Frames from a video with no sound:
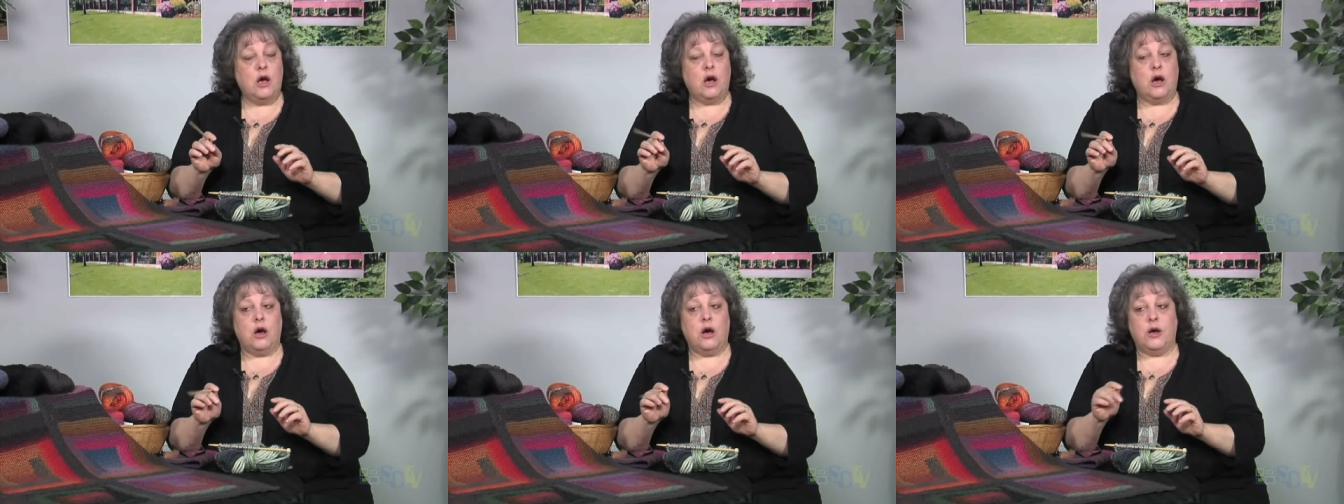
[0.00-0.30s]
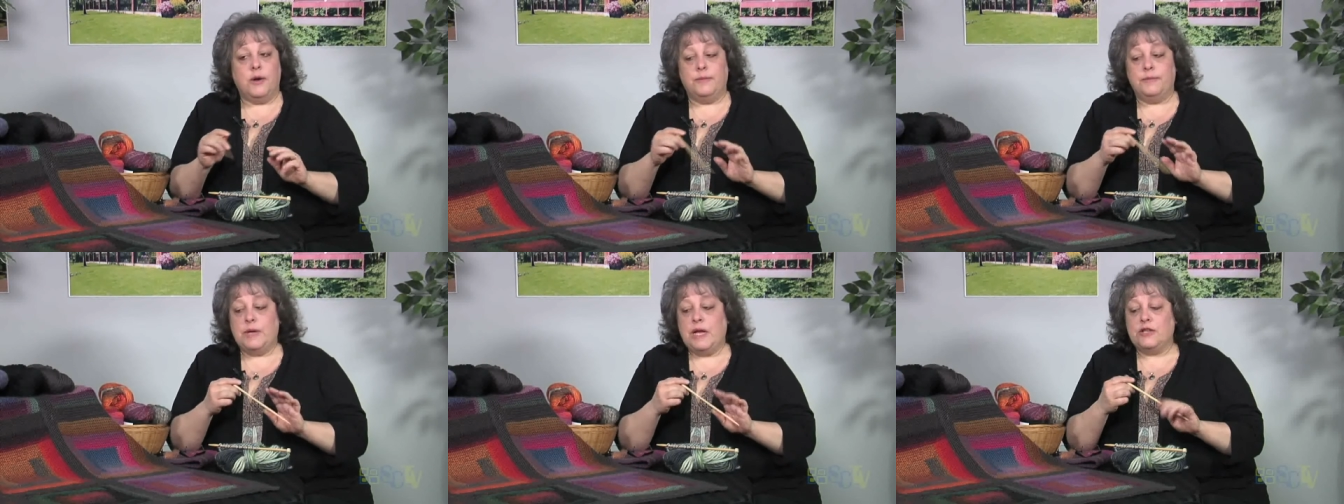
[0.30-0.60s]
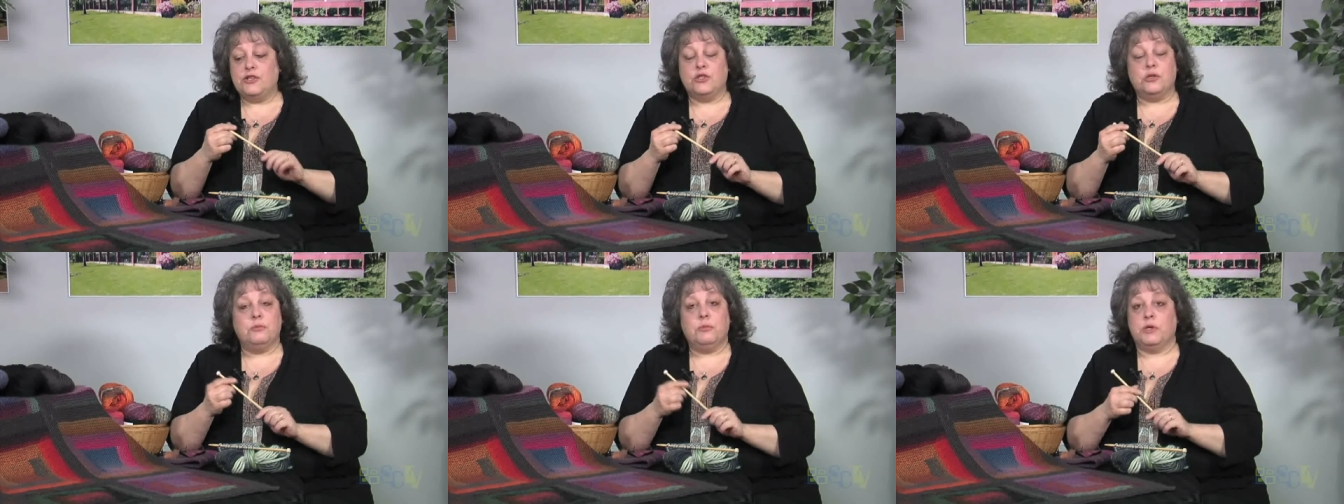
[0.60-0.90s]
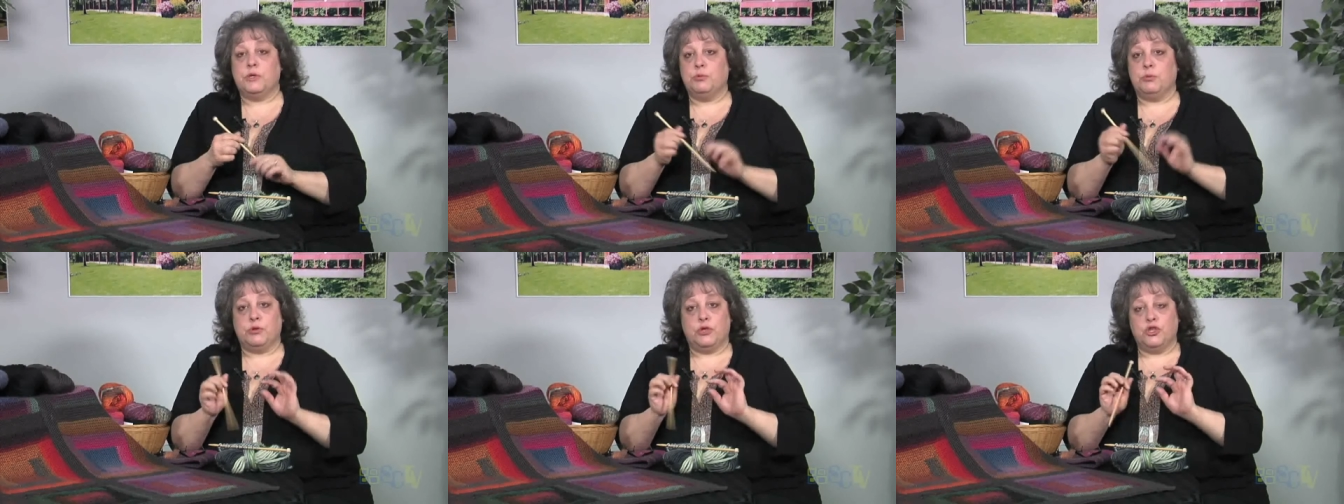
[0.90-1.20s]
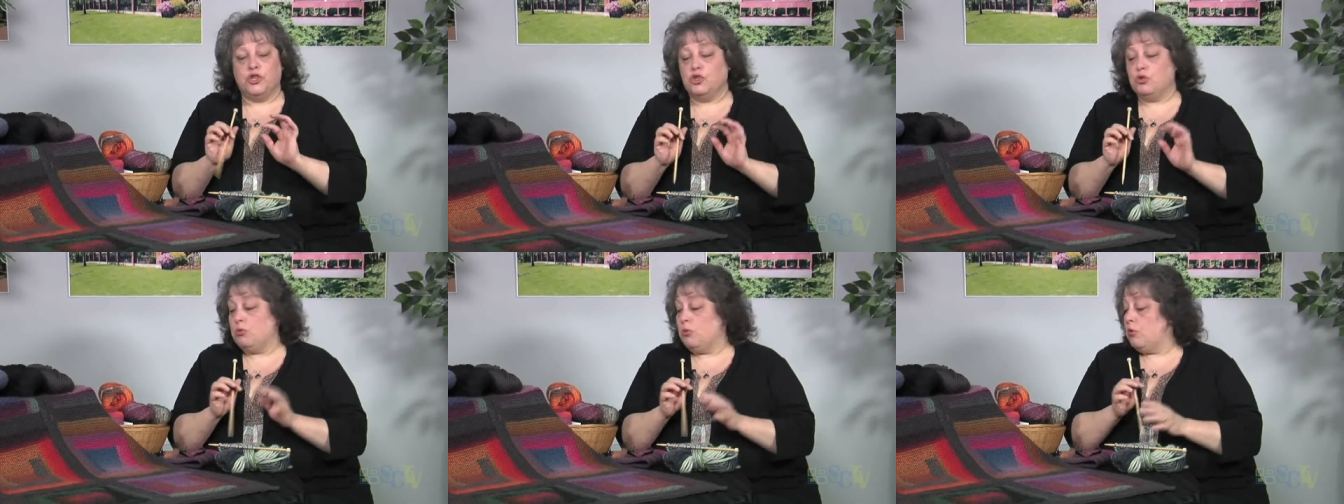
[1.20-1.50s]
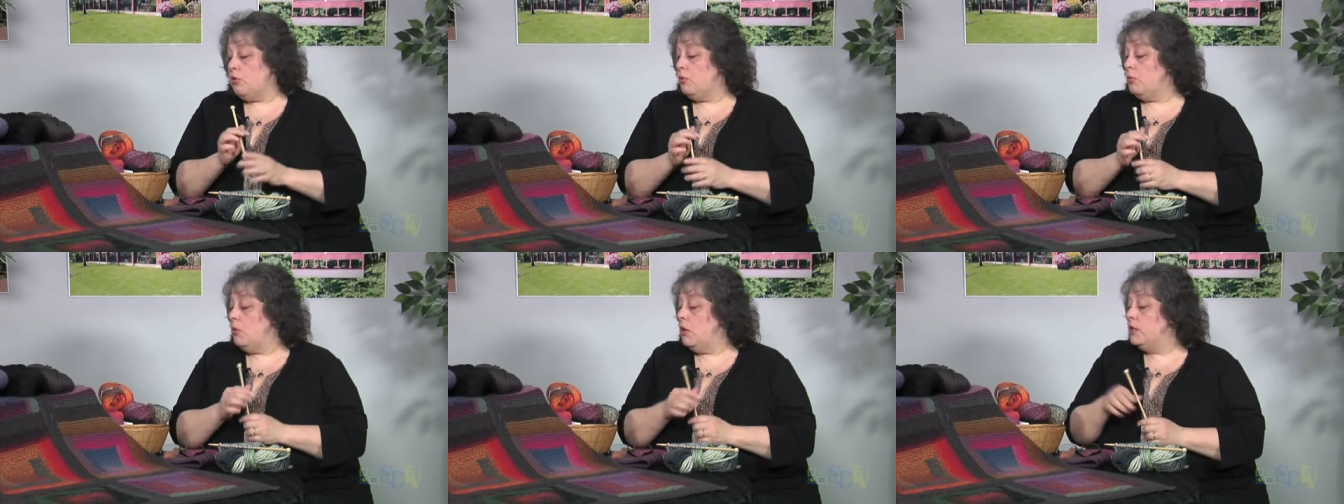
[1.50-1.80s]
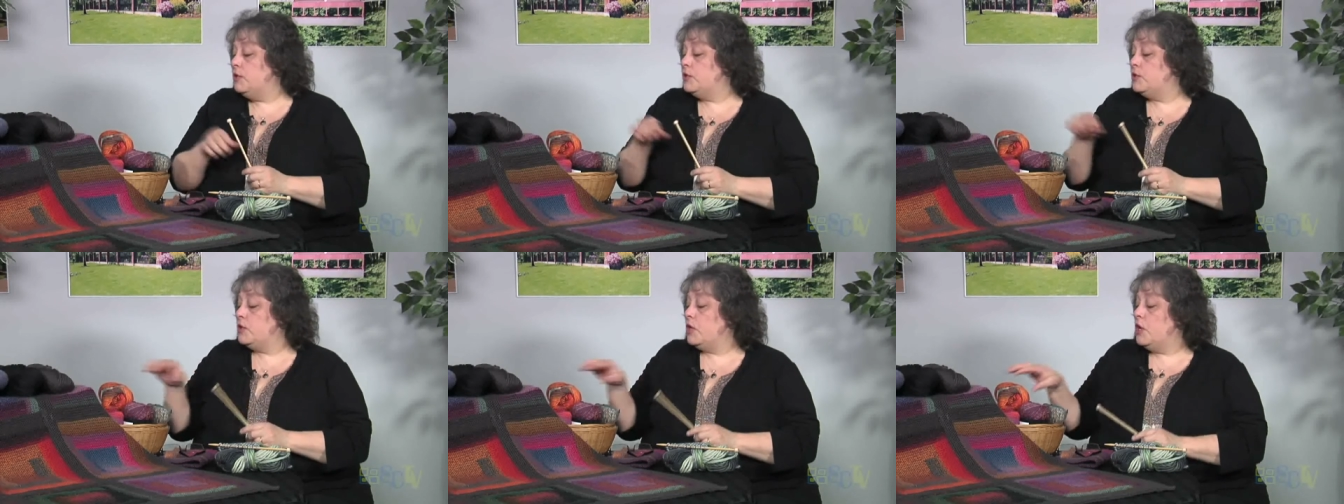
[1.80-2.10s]
um, not so much with the shorter
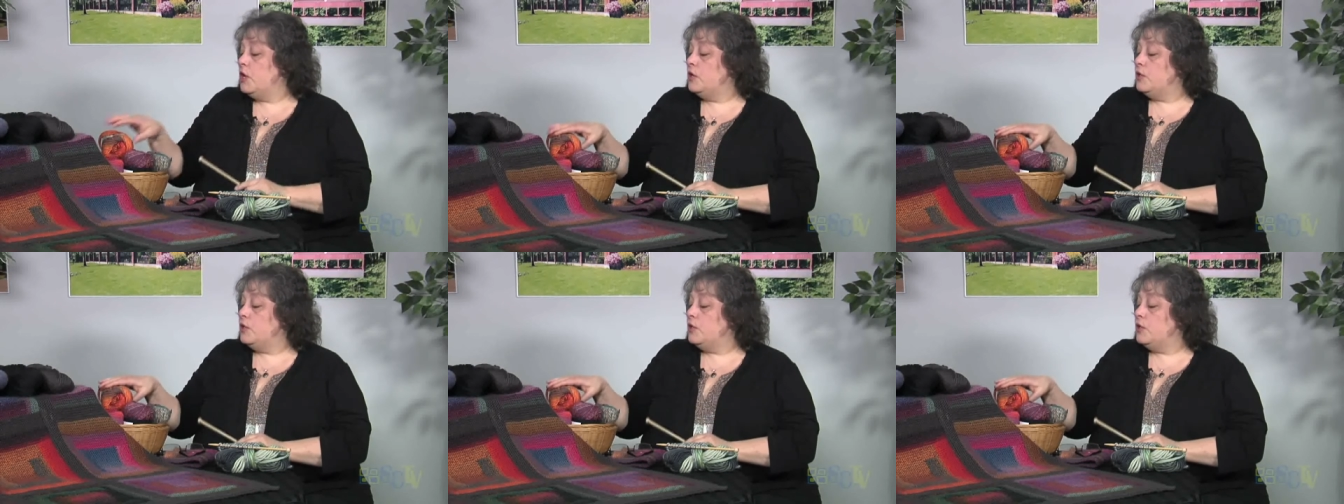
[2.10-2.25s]
ones.